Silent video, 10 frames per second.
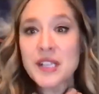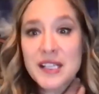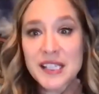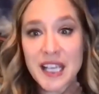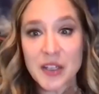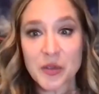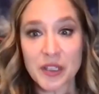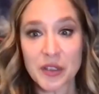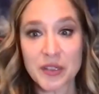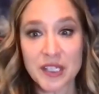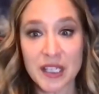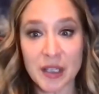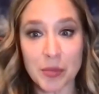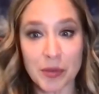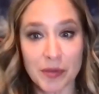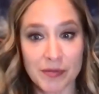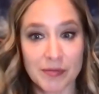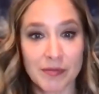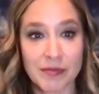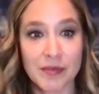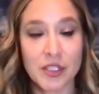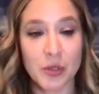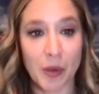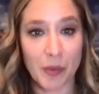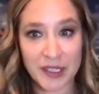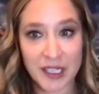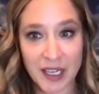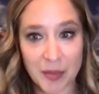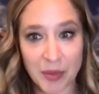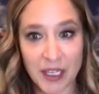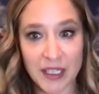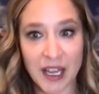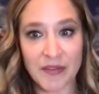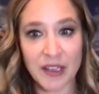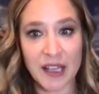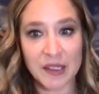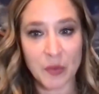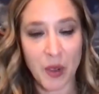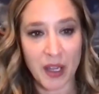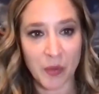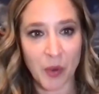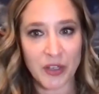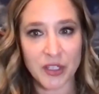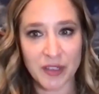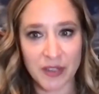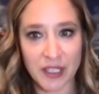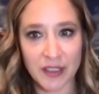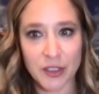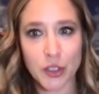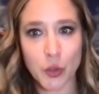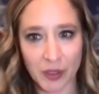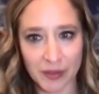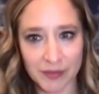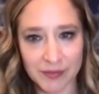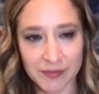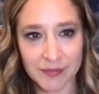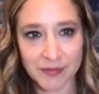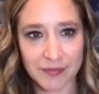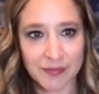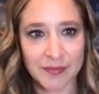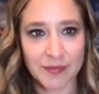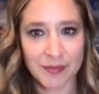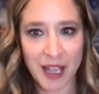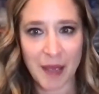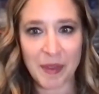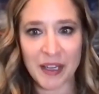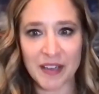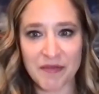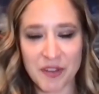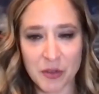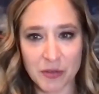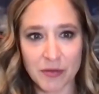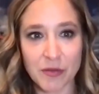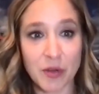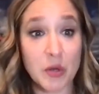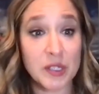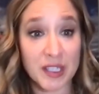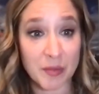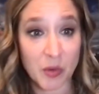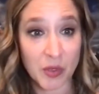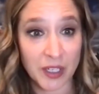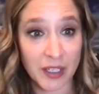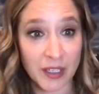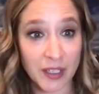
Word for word: said scheduling your sleep. Do I want to stay up late and have a glass of wine and watch TV? Sure. Am I going to feel? I feel so much worse